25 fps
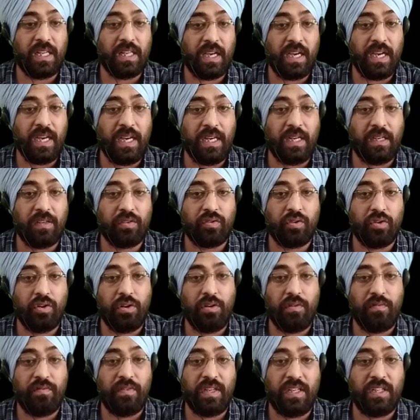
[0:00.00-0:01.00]
ring,
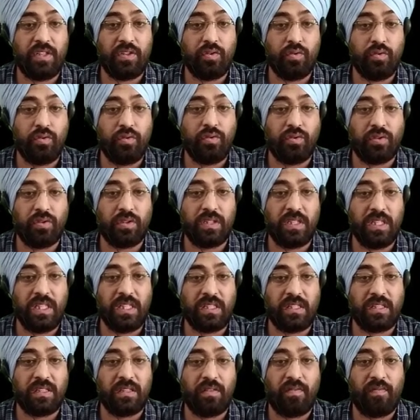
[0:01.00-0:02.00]
so we choose
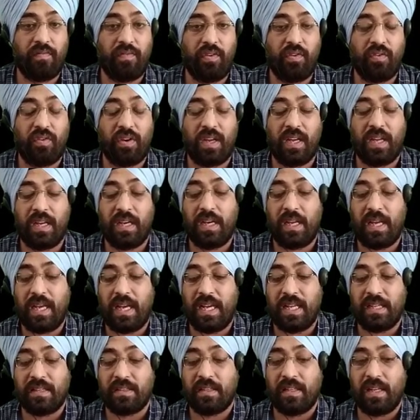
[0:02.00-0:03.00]
this furan
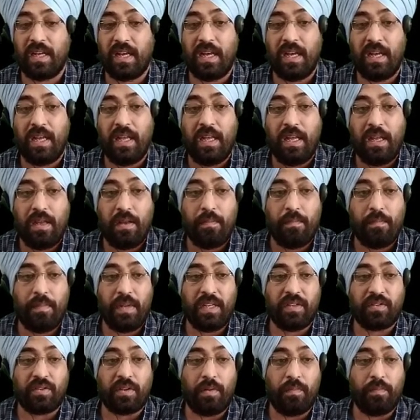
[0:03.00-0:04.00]
as the
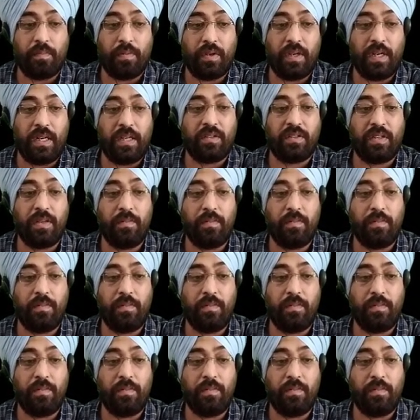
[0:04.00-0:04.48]
base component.